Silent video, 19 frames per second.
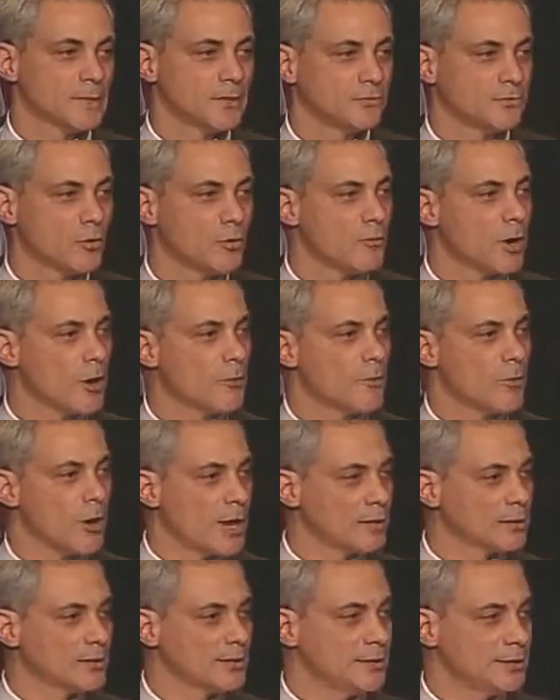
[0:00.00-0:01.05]
is Omar
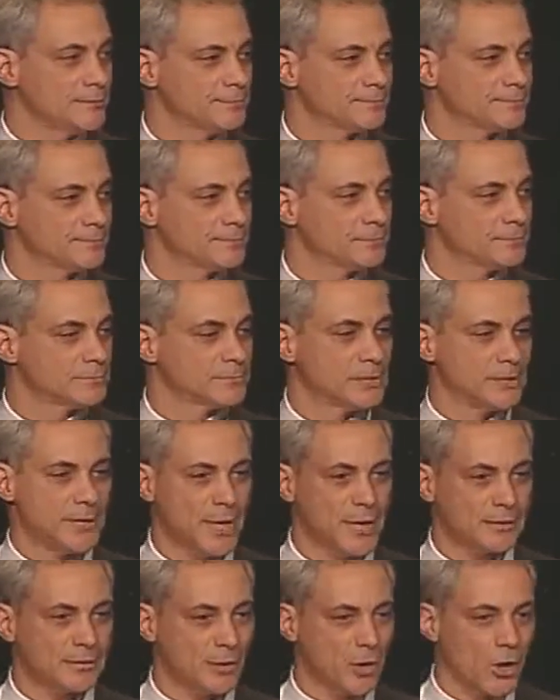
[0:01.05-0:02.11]
Bradley did
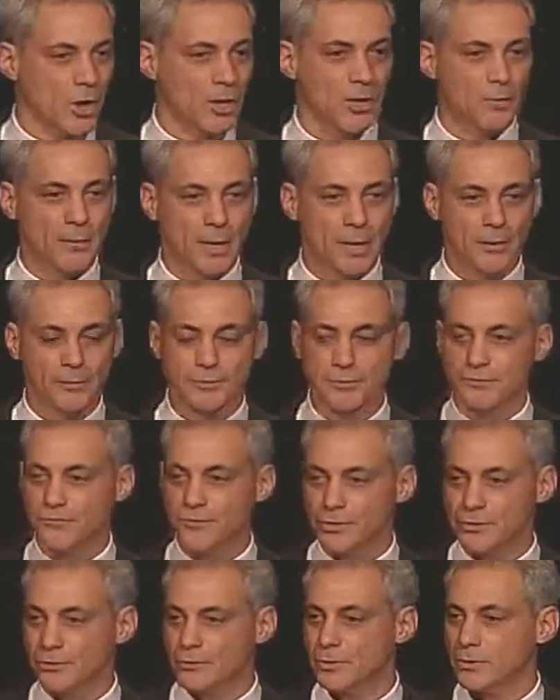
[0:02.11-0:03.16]
not talk about the
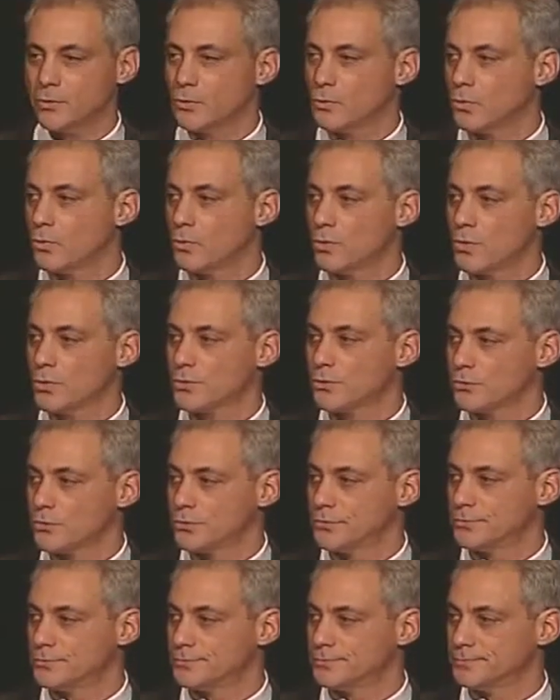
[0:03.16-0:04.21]
victory in World War
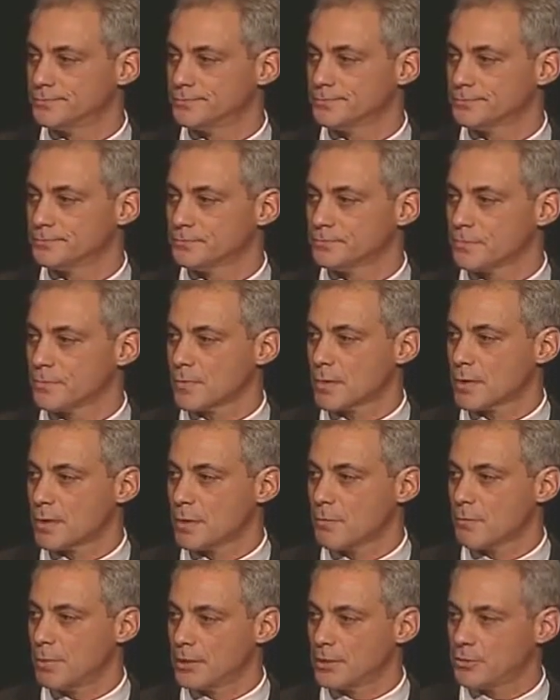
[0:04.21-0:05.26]
II,
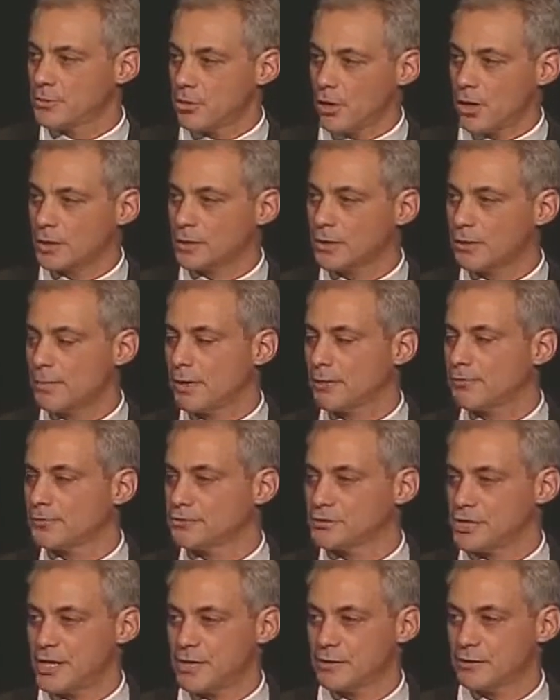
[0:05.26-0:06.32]
but he talked about the
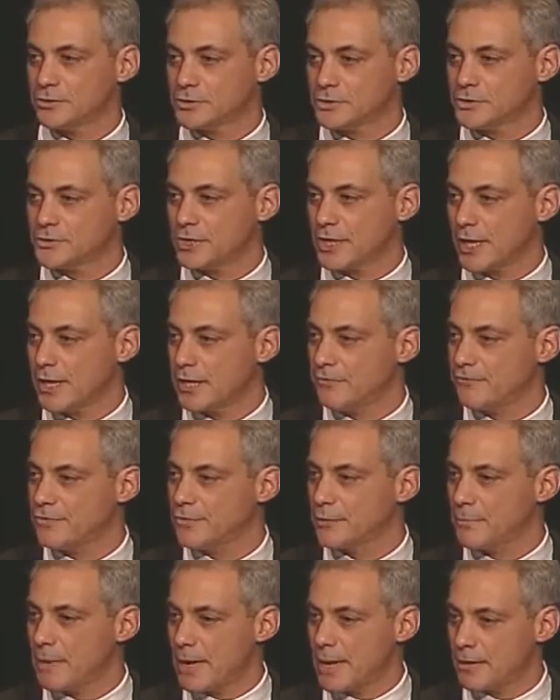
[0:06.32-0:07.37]
challenges ahead for
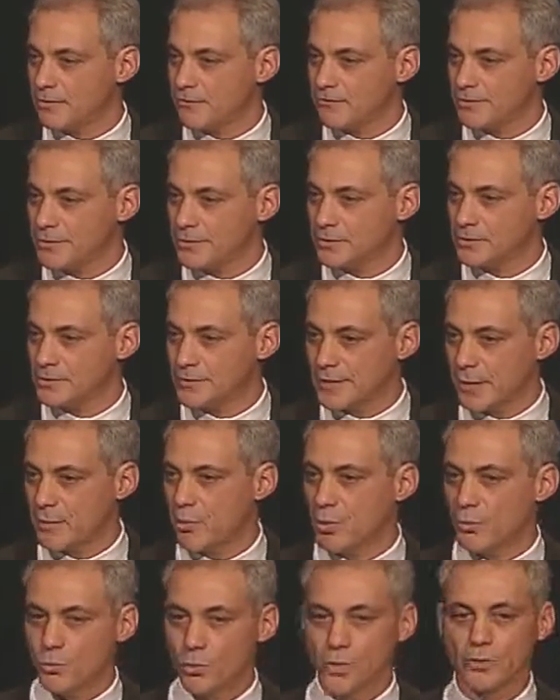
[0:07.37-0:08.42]
the battlefield and that
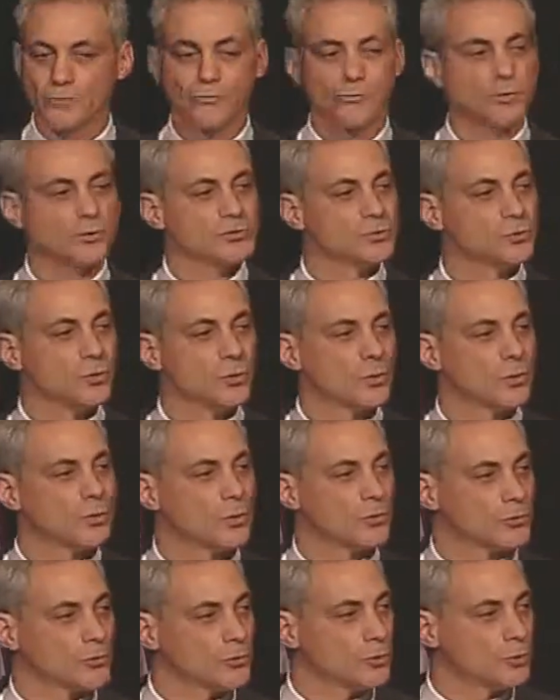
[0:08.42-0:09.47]
what worked for us in World
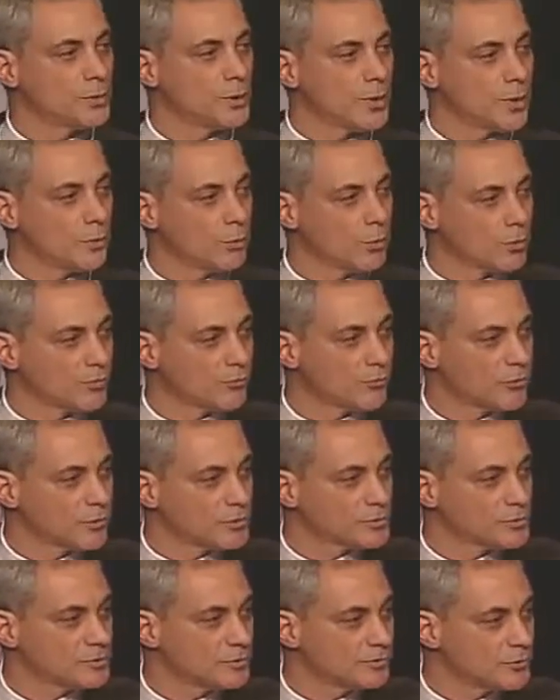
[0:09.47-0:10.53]
War II would not work for
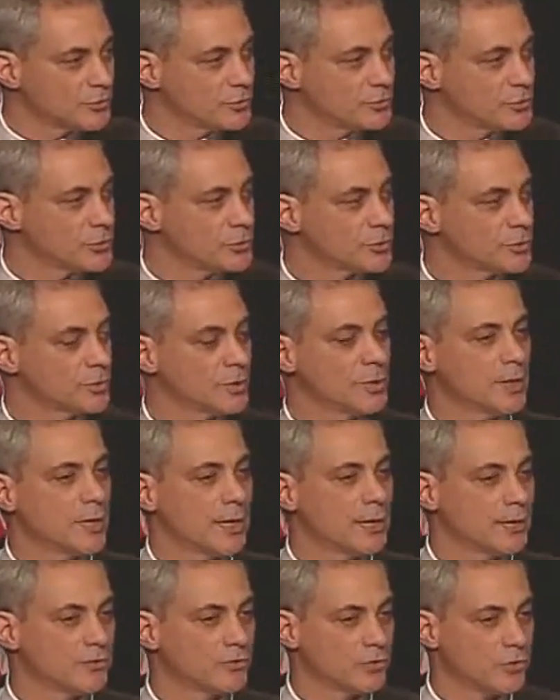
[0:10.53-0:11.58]
us in the future.
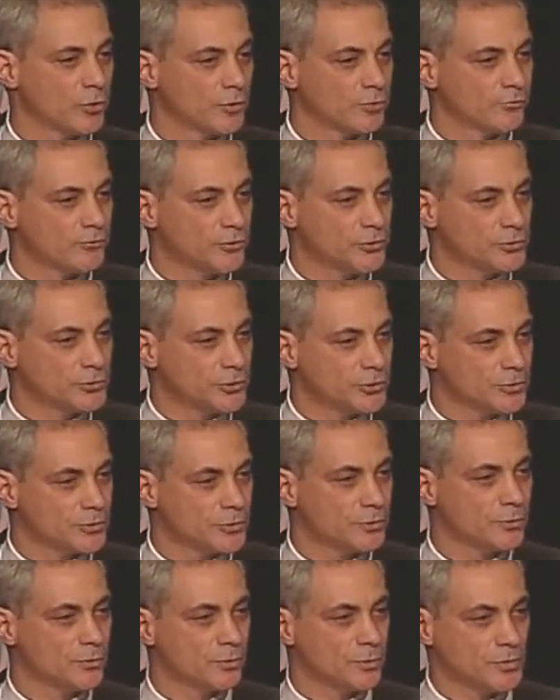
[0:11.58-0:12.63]
And he saw the future
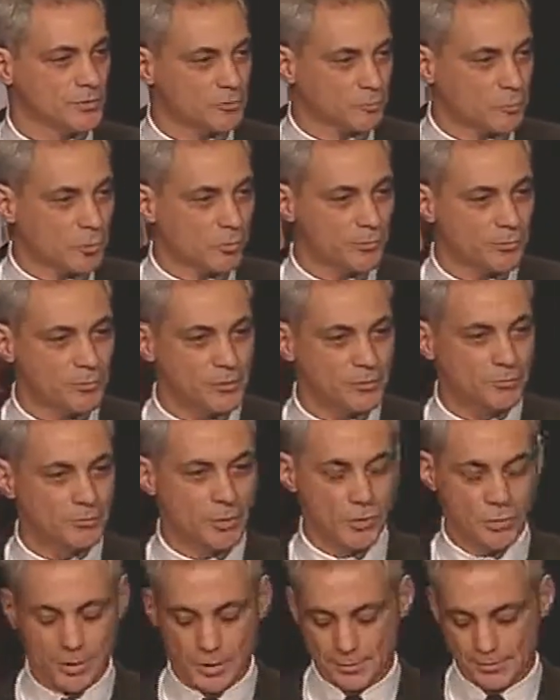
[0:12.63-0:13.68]
when he spoke from this
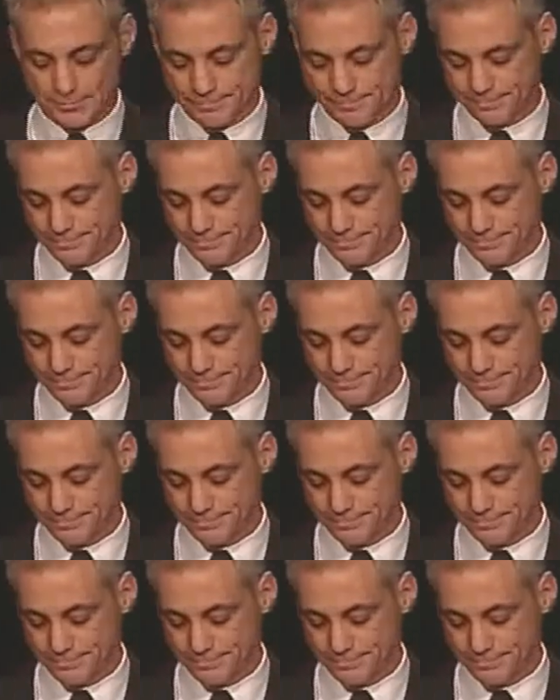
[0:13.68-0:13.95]
podium.